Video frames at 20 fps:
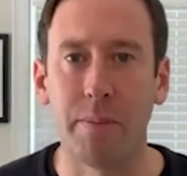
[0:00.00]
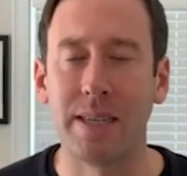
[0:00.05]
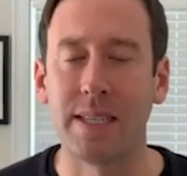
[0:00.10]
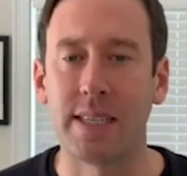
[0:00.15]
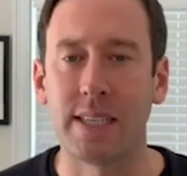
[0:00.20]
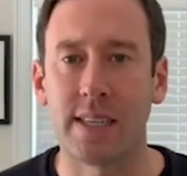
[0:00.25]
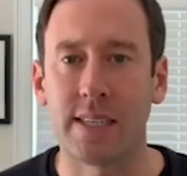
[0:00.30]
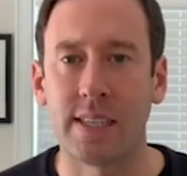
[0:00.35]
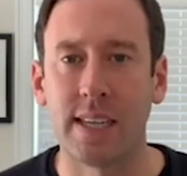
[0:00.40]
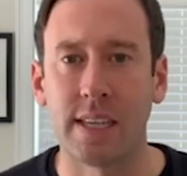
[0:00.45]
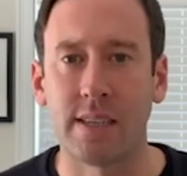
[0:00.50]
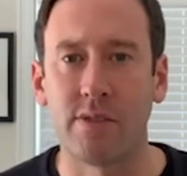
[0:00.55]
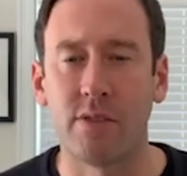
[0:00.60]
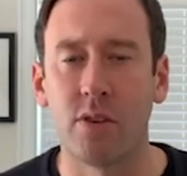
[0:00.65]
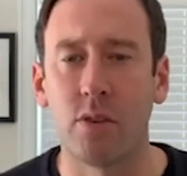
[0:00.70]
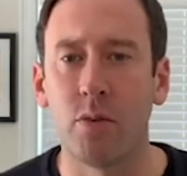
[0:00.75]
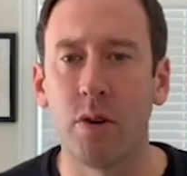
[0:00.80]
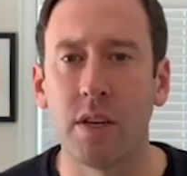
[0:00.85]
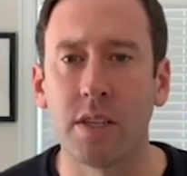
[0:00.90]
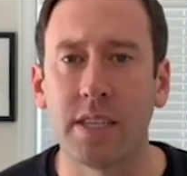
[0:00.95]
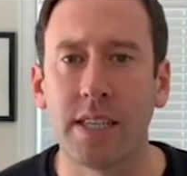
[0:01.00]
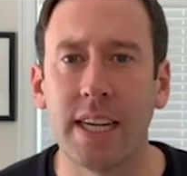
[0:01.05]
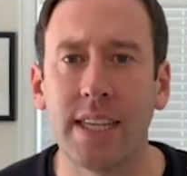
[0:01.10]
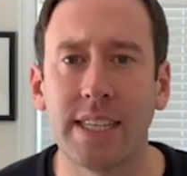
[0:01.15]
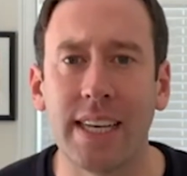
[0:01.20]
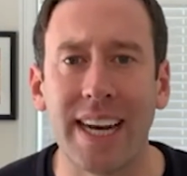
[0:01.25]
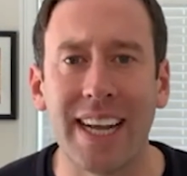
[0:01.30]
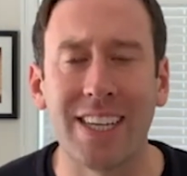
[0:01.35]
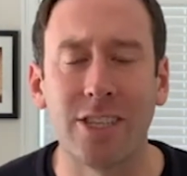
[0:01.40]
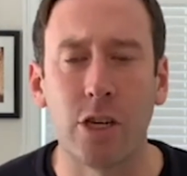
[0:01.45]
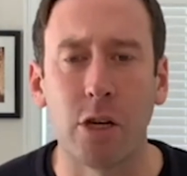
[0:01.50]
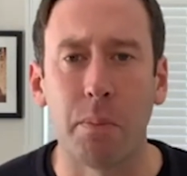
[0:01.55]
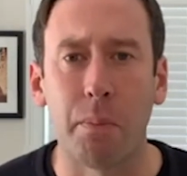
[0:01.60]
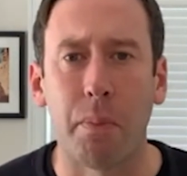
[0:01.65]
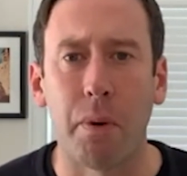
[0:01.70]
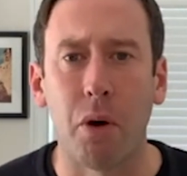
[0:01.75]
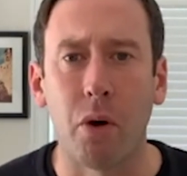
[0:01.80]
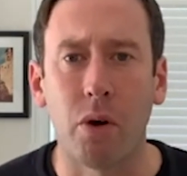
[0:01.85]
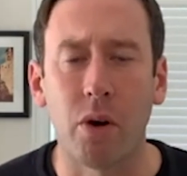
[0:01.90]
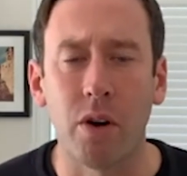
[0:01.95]
successful in real estate as an agent and
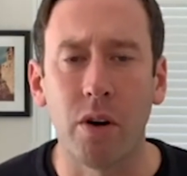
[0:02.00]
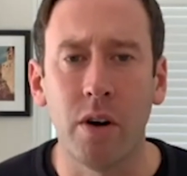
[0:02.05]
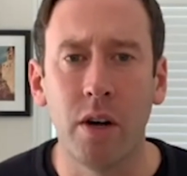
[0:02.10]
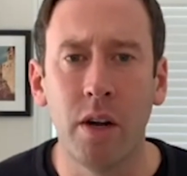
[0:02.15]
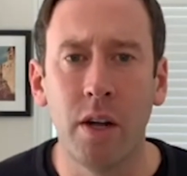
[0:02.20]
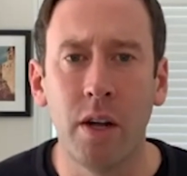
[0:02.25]
broker.